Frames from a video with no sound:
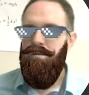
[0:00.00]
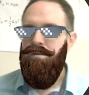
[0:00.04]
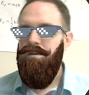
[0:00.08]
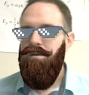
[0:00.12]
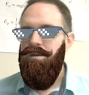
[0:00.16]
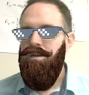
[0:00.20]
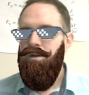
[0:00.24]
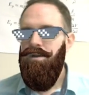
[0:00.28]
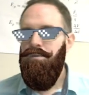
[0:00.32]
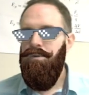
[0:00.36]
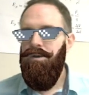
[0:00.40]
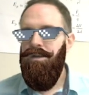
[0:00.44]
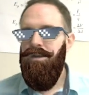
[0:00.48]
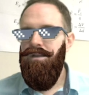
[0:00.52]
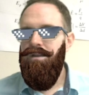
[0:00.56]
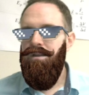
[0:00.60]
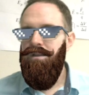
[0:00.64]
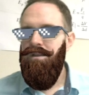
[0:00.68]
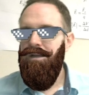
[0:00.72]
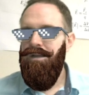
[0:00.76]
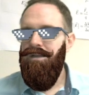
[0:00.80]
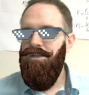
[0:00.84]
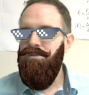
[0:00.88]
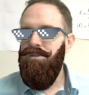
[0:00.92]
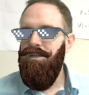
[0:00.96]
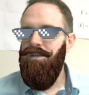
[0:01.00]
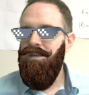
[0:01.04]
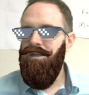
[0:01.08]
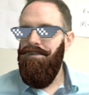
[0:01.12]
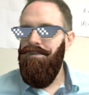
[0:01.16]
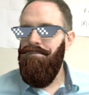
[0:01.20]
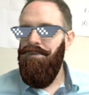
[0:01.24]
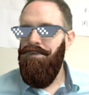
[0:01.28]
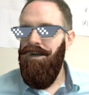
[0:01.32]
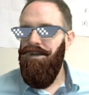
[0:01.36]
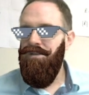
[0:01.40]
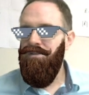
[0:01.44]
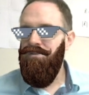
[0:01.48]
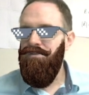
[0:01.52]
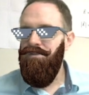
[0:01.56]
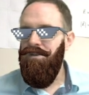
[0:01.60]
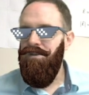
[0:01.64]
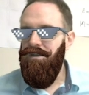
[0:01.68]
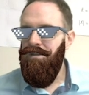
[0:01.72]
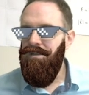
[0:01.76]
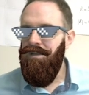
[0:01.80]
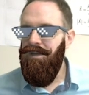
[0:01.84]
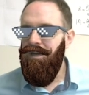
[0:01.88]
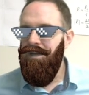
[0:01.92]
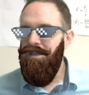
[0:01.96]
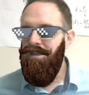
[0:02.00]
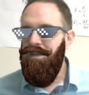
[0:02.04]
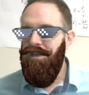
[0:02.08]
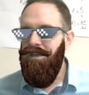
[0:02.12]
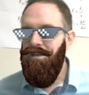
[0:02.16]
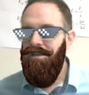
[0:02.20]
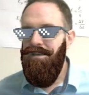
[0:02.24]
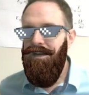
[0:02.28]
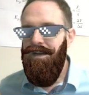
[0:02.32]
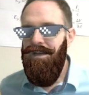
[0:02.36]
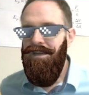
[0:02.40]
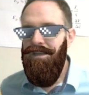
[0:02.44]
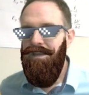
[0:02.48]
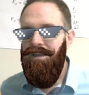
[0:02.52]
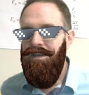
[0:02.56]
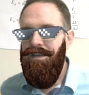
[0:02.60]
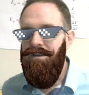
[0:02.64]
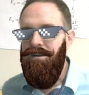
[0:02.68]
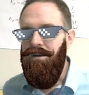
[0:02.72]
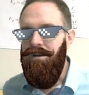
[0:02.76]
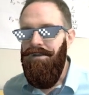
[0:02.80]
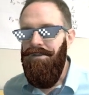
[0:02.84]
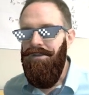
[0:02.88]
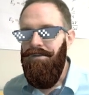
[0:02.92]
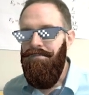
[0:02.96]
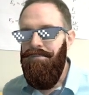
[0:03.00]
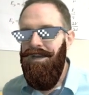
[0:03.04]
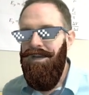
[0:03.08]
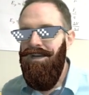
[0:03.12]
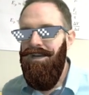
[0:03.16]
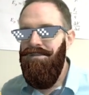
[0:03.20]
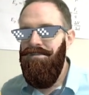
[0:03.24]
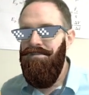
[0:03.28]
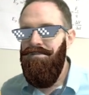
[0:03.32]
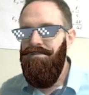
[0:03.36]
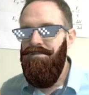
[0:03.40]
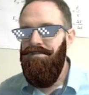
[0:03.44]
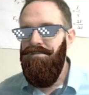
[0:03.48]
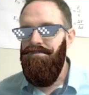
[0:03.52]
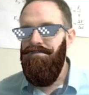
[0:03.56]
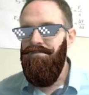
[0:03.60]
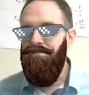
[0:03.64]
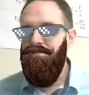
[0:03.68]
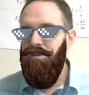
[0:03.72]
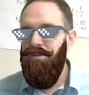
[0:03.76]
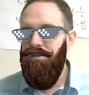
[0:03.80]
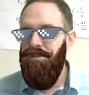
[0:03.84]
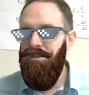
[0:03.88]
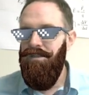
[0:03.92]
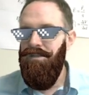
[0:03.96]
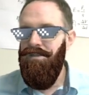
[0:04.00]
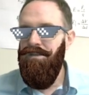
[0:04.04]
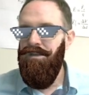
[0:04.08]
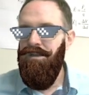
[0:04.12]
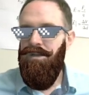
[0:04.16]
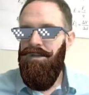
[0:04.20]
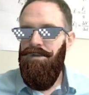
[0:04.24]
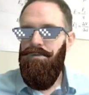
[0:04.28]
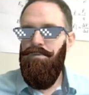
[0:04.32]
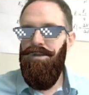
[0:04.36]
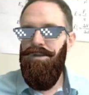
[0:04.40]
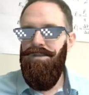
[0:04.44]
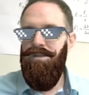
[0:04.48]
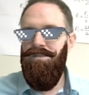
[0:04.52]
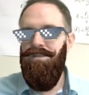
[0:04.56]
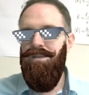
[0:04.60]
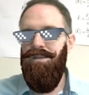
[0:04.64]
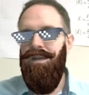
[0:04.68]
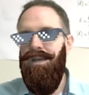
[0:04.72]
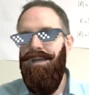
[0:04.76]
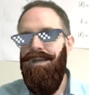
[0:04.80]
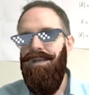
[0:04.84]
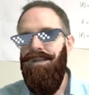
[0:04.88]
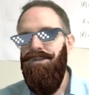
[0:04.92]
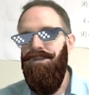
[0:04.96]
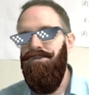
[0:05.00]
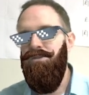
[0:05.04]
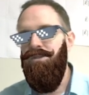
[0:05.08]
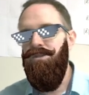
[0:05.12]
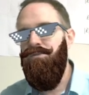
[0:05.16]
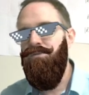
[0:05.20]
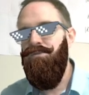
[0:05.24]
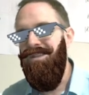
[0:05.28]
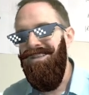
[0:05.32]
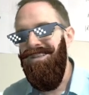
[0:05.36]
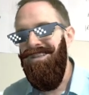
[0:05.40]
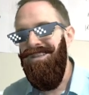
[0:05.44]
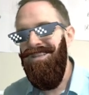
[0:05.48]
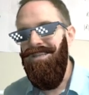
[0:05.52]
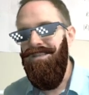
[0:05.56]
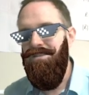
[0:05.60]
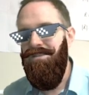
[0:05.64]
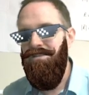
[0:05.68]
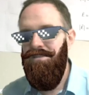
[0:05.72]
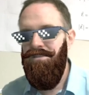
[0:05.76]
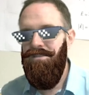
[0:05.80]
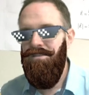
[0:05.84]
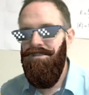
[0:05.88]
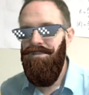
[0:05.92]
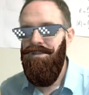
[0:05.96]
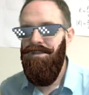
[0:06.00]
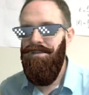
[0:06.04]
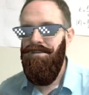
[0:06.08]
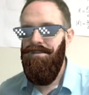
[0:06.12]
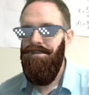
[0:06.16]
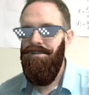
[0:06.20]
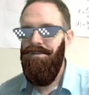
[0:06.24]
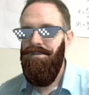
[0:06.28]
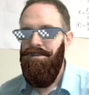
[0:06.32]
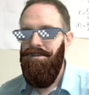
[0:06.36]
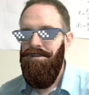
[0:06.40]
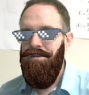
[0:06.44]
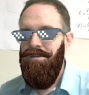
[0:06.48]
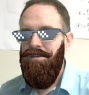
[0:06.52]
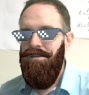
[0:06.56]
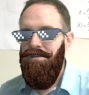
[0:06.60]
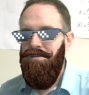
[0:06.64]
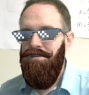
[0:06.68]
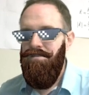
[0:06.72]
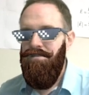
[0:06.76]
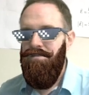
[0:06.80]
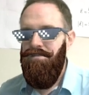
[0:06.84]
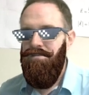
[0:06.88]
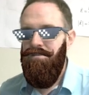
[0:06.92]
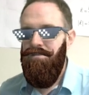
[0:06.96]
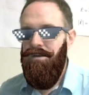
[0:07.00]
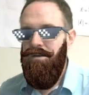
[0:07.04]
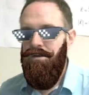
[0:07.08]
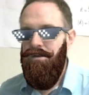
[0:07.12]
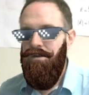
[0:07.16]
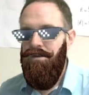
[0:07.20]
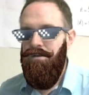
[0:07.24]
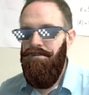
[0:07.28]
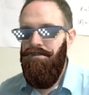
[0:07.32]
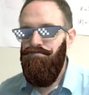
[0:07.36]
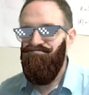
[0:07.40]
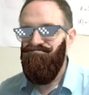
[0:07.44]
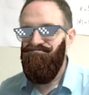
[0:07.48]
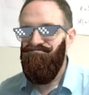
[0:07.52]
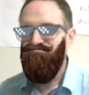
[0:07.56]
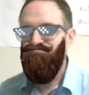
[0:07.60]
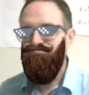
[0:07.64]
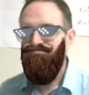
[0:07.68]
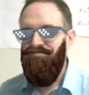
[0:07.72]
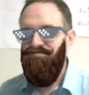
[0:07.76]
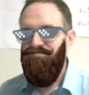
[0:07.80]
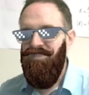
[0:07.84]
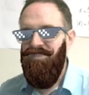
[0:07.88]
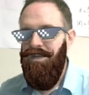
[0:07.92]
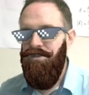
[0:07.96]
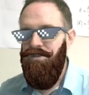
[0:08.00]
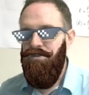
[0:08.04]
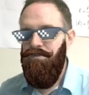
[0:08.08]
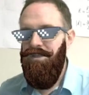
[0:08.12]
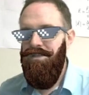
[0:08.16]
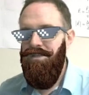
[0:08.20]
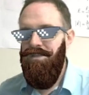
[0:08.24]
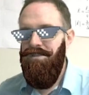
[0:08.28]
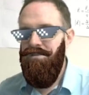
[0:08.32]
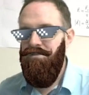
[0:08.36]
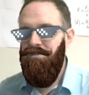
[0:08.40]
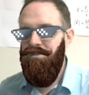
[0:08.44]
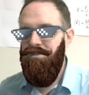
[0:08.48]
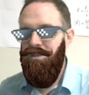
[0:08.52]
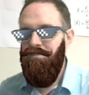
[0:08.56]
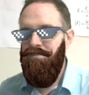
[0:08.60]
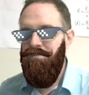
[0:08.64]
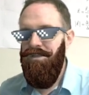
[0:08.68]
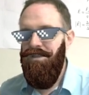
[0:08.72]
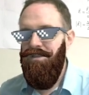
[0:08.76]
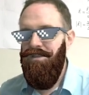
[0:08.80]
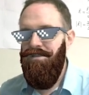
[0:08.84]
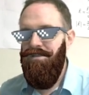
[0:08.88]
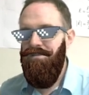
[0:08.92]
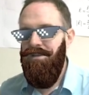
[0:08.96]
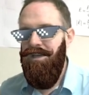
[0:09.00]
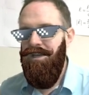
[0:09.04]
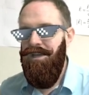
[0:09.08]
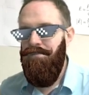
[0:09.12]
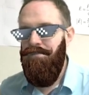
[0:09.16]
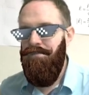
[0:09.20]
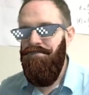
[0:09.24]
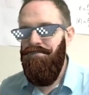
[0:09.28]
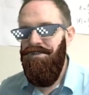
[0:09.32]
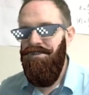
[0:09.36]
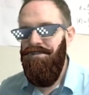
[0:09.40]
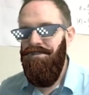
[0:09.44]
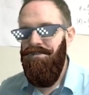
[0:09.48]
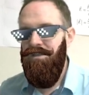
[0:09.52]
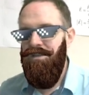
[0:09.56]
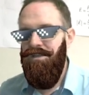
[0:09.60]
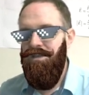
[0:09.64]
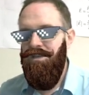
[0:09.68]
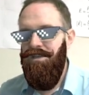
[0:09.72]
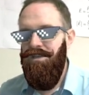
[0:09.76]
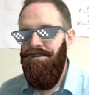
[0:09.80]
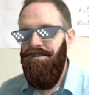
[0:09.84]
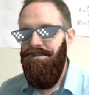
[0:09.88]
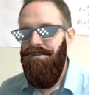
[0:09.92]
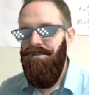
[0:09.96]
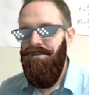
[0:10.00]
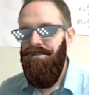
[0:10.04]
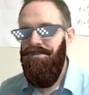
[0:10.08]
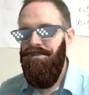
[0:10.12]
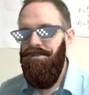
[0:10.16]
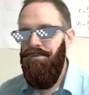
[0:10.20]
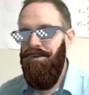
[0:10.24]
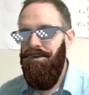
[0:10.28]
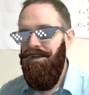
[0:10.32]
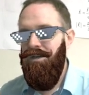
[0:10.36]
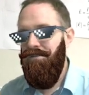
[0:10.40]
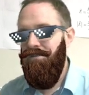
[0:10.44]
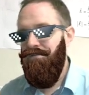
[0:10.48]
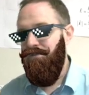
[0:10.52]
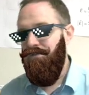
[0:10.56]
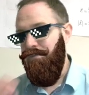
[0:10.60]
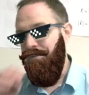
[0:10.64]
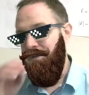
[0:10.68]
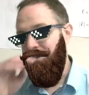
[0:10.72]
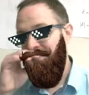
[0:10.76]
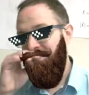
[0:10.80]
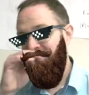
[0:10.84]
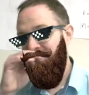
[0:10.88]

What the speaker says: positron collide, they annihilate, all their mass is converted. What's the energy released? So the energy released is going to be this mc squared formula,